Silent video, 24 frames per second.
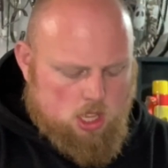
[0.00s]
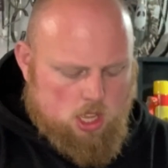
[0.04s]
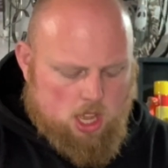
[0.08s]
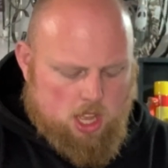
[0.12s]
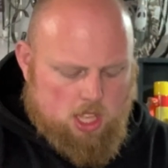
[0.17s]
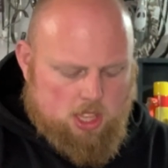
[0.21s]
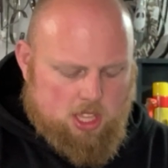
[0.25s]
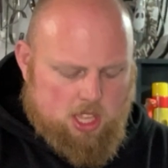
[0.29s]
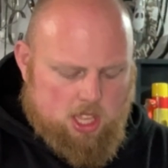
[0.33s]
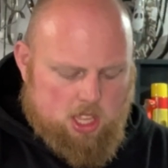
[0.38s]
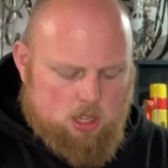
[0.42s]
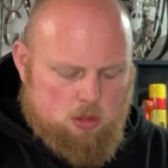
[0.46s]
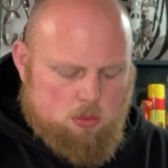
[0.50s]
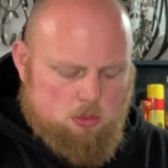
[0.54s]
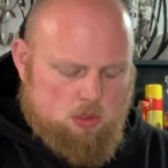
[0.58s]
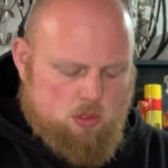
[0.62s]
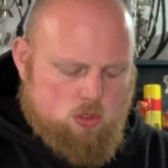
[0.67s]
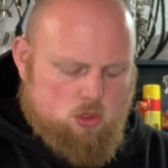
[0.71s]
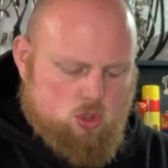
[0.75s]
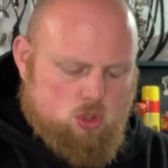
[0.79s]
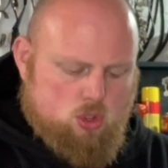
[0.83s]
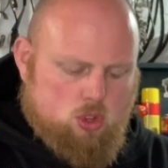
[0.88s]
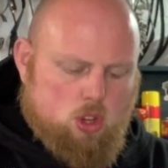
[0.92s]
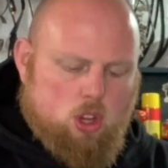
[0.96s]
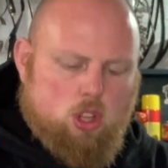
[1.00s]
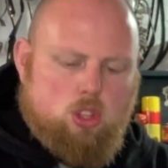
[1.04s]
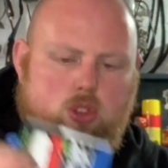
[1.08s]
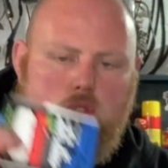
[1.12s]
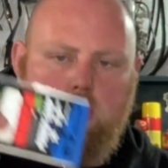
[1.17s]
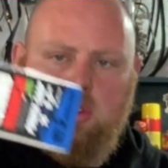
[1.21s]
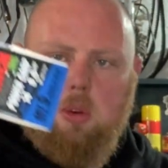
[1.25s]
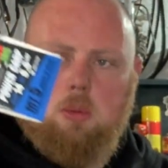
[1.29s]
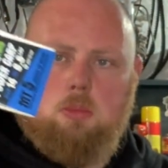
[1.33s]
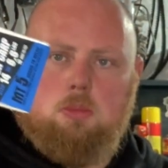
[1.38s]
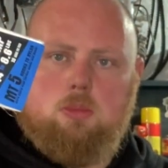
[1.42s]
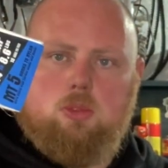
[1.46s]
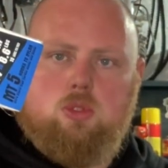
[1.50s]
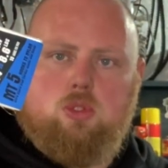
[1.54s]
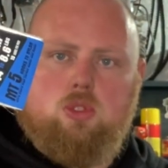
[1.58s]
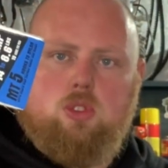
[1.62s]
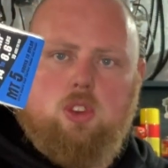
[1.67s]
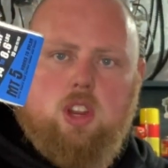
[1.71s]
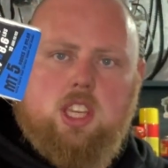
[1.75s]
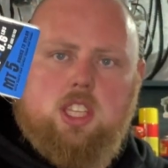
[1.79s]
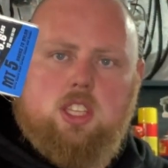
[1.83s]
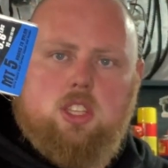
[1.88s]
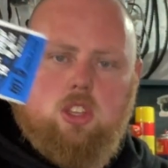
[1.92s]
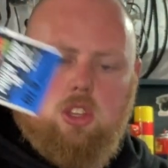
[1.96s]
And then we've just got some
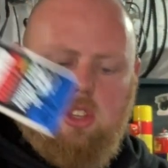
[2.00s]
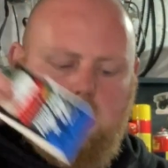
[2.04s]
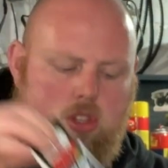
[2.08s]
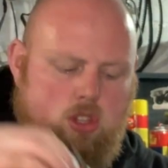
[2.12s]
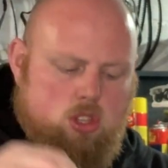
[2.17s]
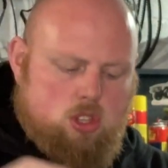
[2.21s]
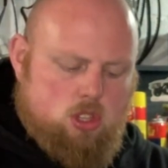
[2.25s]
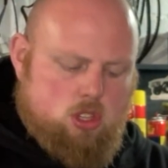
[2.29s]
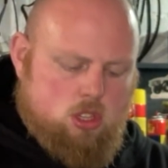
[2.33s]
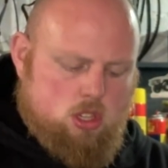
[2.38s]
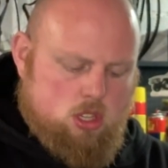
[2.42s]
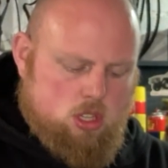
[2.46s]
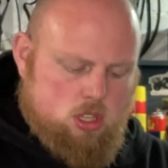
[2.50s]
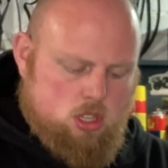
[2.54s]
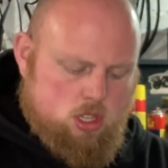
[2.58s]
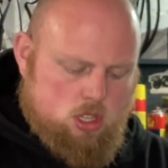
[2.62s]
traces.